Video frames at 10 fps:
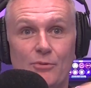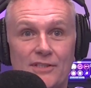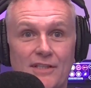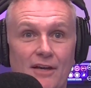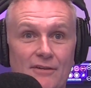
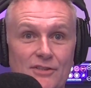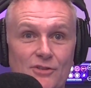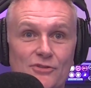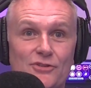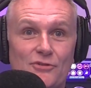West Kerry's
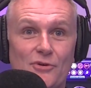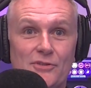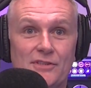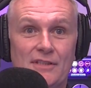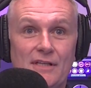Guns N'
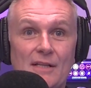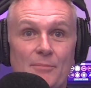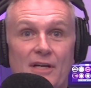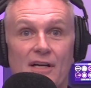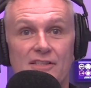Roses
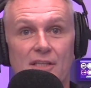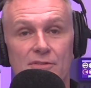because they were